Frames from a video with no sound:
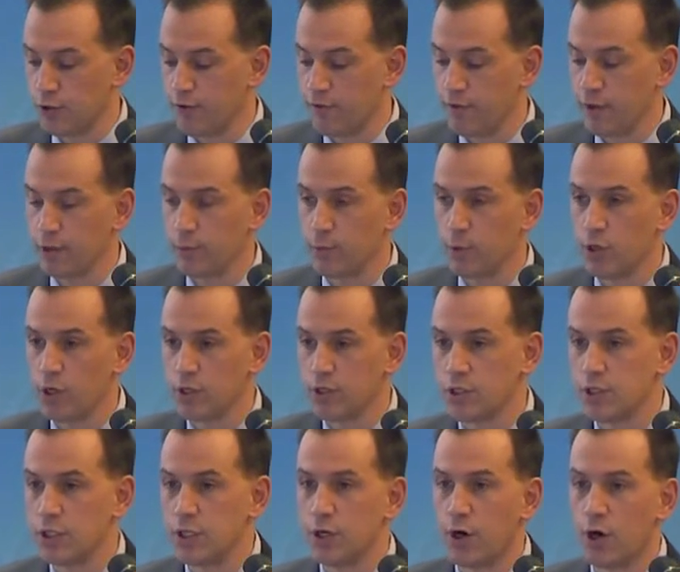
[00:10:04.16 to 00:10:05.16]
available on
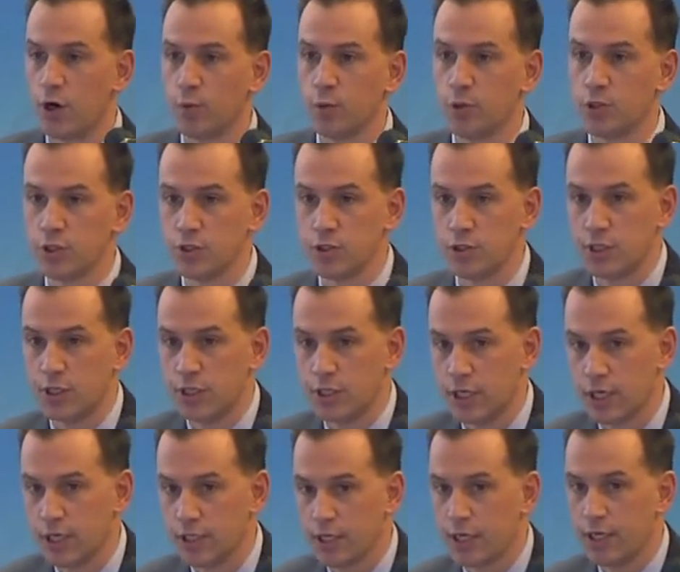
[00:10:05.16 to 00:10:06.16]
CDAR, which is the
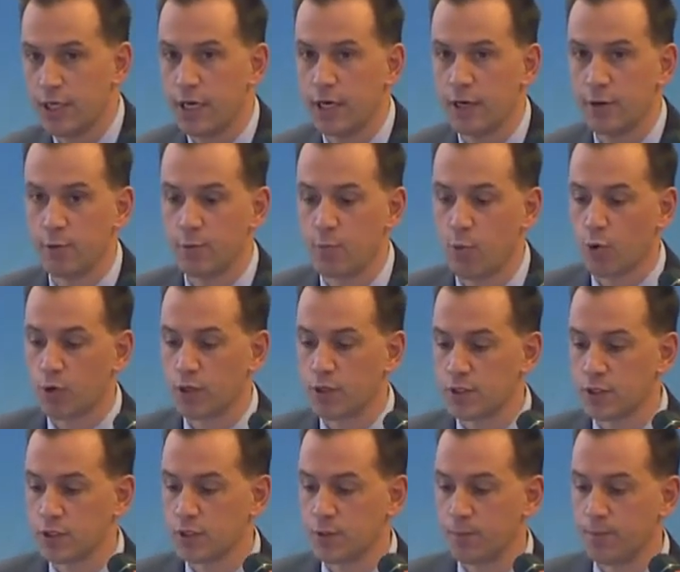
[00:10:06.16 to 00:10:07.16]
Canadian reporting
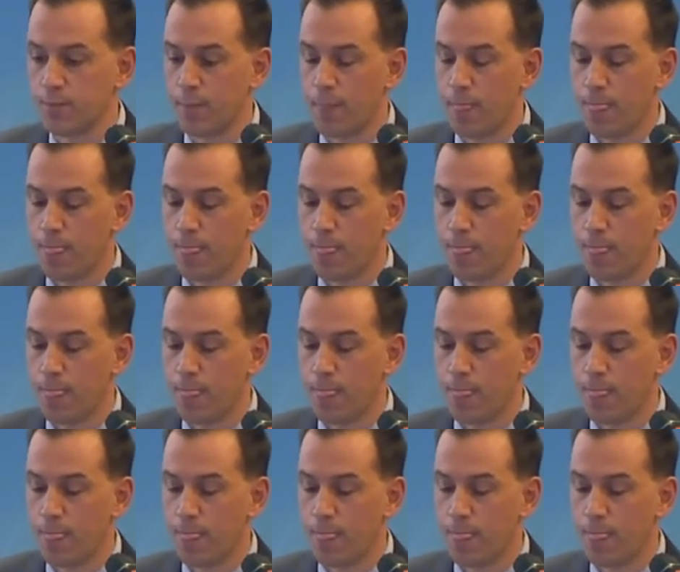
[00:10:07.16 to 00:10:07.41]
system.